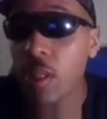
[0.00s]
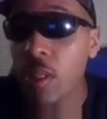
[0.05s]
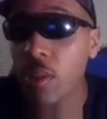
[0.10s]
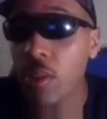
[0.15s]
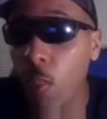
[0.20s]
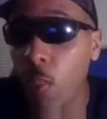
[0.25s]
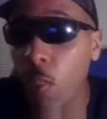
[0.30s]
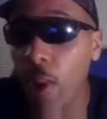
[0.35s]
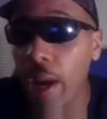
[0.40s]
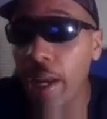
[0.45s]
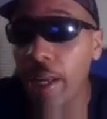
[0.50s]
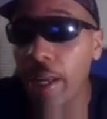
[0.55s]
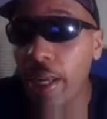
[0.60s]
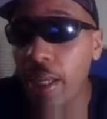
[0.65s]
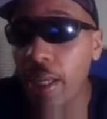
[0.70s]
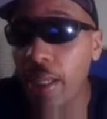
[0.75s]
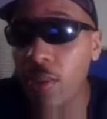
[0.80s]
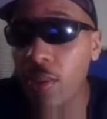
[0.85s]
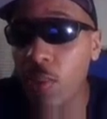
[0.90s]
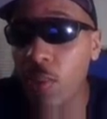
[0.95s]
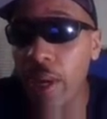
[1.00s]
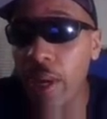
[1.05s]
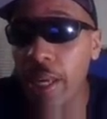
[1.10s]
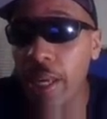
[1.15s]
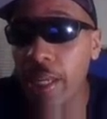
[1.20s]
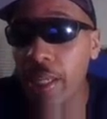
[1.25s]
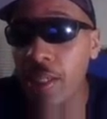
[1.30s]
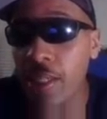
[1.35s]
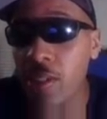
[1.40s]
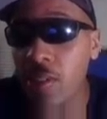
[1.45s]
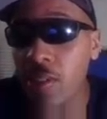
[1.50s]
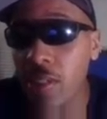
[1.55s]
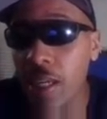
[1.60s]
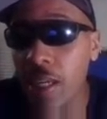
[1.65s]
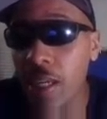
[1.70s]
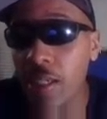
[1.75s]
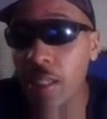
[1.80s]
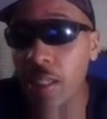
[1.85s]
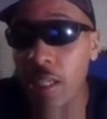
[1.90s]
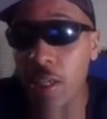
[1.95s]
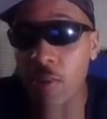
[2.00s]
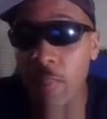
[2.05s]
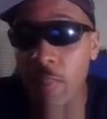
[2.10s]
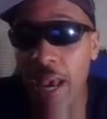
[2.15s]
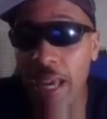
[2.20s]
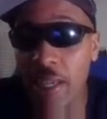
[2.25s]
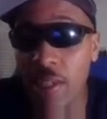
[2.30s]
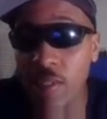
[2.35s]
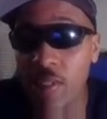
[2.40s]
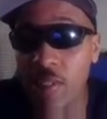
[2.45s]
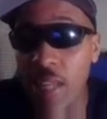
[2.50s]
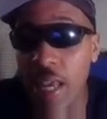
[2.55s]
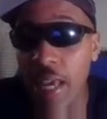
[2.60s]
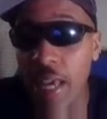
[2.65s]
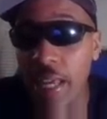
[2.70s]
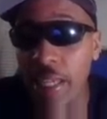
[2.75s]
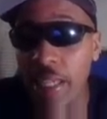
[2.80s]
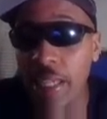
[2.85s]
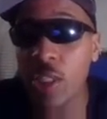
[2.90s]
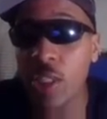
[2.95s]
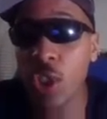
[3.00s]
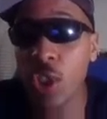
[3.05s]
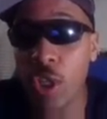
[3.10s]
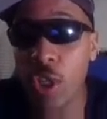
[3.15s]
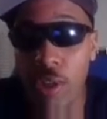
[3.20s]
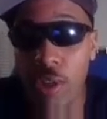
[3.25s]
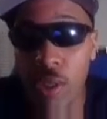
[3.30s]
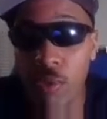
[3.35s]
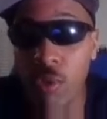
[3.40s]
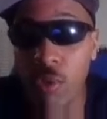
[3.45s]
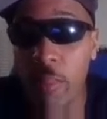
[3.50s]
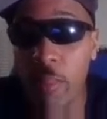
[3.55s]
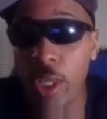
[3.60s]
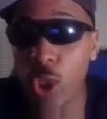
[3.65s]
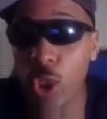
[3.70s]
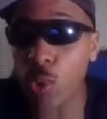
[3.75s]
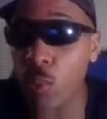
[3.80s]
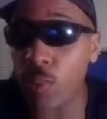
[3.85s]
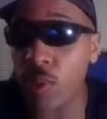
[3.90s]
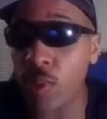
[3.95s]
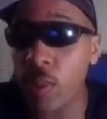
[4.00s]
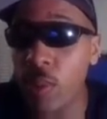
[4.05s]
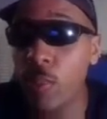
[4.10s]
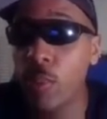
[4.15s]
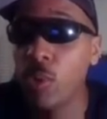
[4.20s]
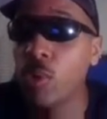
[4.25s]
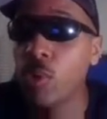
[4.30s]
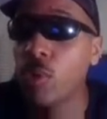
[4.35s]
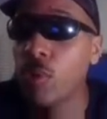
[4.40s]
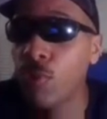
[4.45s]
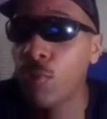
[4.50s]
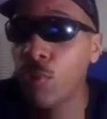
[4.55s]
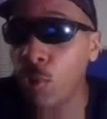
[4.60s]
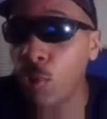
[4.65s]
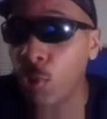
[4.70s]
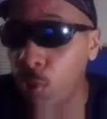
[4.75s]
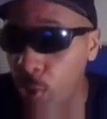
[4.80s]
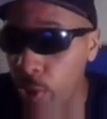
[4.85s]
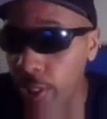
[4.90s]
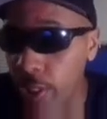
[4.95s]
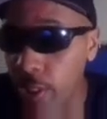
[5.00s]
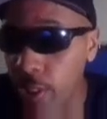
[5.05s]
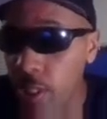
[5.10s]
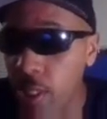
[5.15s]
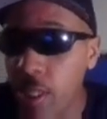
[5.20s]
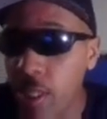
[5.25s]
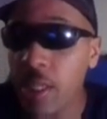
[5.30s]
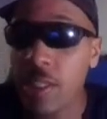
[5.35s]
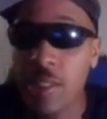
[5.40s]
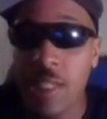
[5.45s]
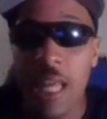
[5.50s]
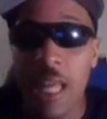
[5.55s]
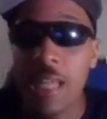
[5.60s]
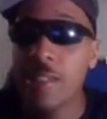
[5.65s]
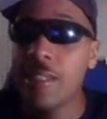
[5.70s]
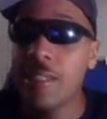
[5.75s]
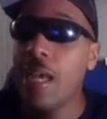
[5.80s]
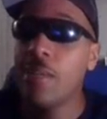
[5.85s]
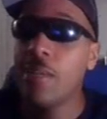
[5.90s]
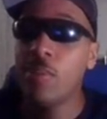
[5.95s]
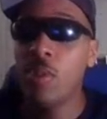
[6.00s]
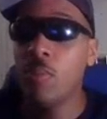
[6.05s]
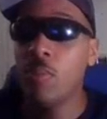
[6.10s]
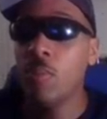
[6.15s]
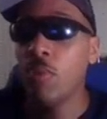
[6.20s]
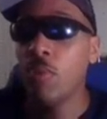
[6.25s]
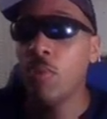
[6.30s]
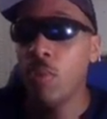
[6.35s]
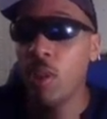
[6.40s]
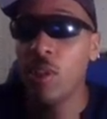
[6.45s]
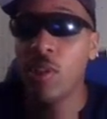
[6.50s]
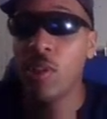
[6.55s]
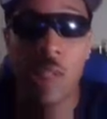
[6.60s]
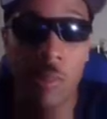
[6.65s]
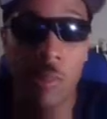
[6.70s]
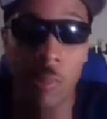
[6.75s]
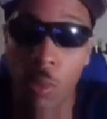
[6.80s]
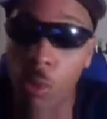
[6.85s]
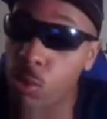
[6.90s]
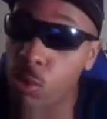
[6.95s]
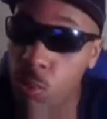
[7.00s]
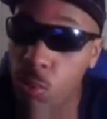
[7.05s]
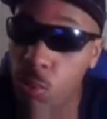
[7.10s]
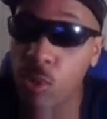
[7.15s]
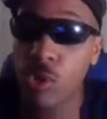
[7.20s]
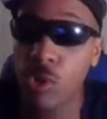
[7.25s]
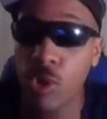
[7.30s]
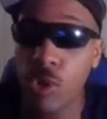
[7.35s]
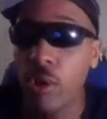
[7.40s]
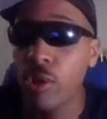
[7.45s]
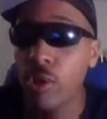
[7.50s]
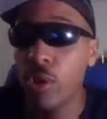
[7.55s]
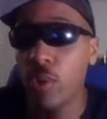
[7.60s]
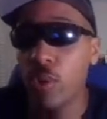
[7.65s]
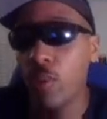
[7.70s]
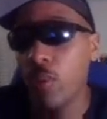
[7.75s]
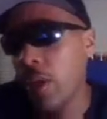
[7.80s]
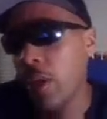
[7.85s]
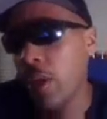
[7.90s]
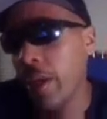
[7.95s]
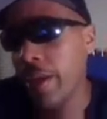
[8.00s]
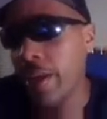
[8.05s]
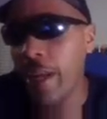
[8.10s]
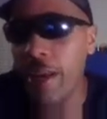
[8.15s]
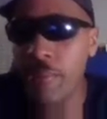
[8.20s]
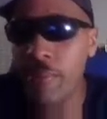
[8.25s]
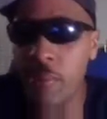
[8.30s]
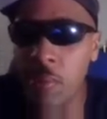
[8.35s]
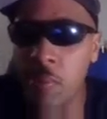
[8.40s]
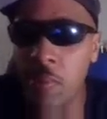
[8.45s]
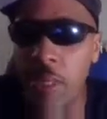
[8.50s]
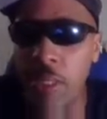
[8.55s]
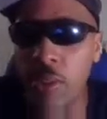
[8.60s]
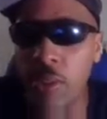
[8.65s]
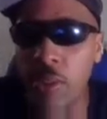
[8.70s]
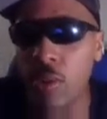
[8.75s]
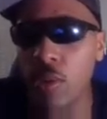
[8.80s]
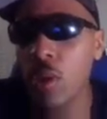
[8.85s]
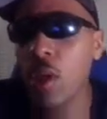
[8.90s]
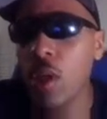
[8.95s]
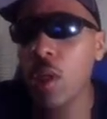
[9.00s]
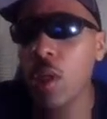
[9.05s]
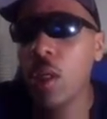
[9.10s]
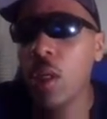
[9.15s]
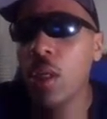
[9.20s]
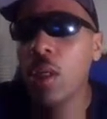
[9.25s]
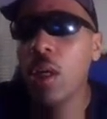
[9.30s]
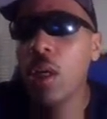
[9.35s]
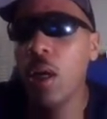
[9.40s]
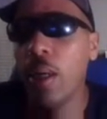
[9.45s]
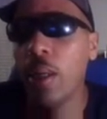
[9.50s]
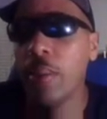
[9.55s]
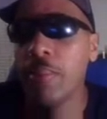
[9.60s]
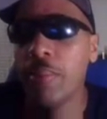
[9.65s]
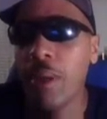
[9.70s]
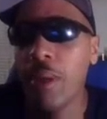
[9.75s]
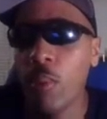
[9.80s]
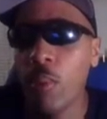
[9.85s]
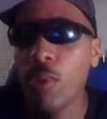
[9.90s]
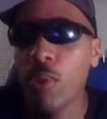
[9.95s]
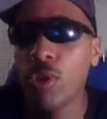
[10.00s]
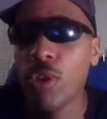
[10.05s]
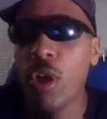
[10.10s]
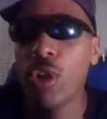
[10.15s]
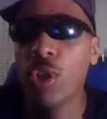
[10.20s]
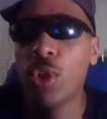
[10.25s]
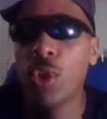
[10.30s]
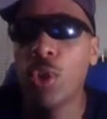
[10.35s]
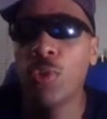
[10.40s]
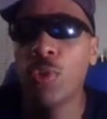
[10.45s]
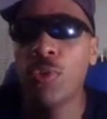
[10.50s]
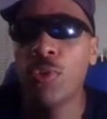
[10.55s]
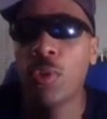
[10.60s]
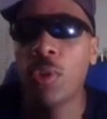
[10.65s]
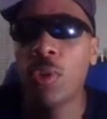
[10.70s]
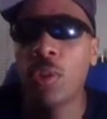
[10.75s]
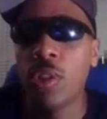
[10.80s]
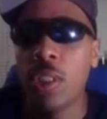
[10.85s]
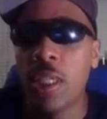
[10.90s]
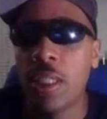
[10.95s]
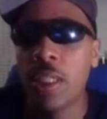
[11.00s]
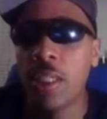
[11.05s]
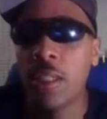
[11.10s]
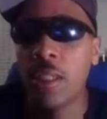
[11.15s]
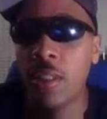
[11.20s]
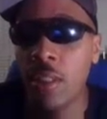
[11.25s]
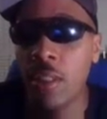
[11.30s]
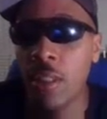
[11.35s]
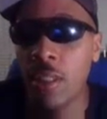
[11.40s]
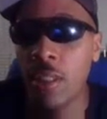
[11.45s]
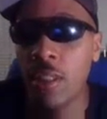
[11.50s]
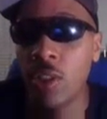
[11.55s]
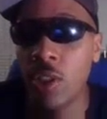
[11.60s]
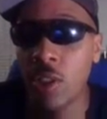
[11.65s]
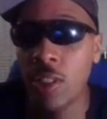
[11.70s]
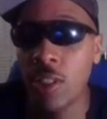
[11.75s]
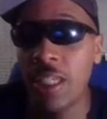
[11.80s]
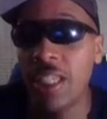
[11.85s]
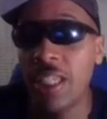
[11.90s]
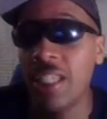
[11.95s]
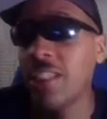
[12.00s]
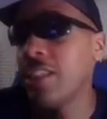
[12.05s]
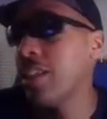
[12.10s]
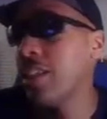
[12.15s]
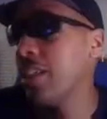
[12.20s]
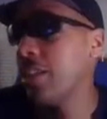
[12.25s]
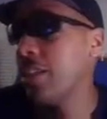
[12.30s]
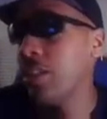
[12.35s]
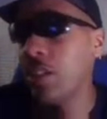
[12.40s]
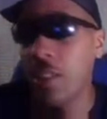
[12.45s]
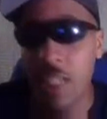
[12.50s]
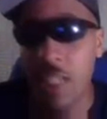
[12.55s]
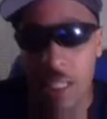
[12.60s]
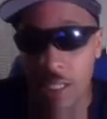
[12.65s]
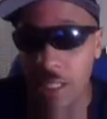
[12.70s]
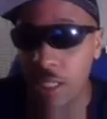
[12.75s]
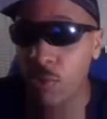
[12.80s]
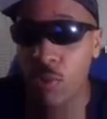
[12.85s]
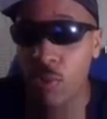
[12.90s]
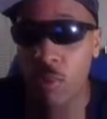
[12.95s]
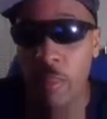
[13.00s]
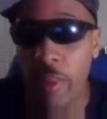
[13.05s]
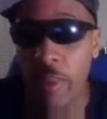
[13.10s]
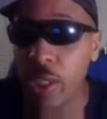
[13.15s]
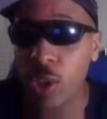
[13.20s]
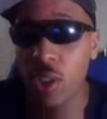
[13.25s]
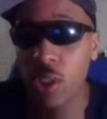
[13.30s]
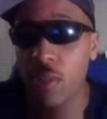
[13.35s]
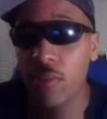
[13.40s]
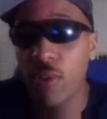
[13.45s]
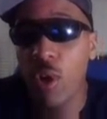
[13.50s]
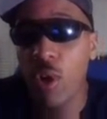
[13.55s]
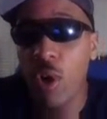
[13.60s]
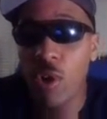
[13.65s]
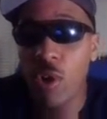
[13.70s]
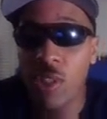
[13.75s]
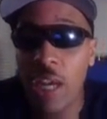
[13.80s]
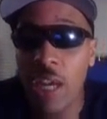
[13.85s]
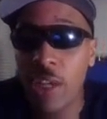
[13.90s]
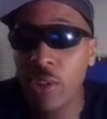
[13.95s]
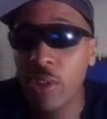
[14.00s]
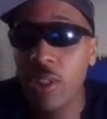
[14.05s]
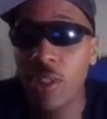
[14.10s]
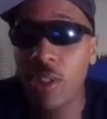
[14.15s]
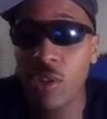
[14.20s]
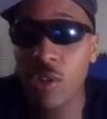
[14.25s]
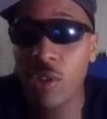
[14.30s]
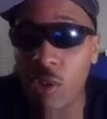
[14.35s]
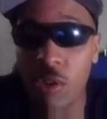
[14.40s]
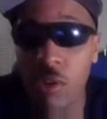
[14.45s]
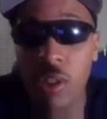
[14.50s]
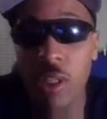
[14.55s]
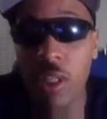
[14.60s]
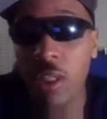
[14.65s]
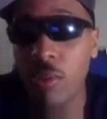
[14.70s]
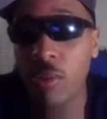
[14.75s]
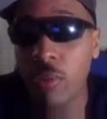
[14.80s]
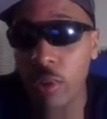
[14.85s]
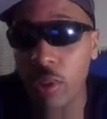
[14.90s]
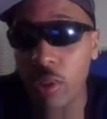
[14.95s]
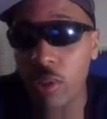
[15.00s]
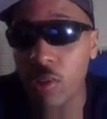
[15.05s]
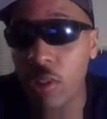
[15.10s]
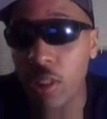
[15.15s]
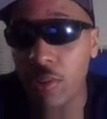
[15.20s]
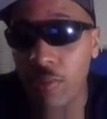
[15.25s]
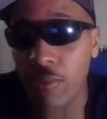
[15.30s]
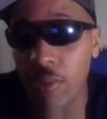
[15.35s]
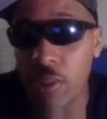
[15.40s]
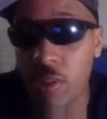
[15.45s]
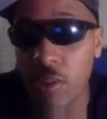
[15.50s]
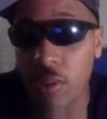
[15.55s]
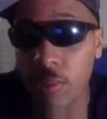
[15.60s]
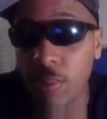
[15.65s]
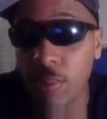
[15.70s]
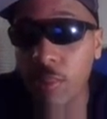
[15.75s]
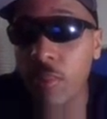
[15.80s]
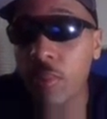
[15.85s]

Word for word: The way, the way he decided to give back is that he is sharing information with people for free. Because a lot of times these real estate moguls will charge you, and they have every right to. Um, they will charge you for to get the just to get the information in regards to how you can get started in real estate investing.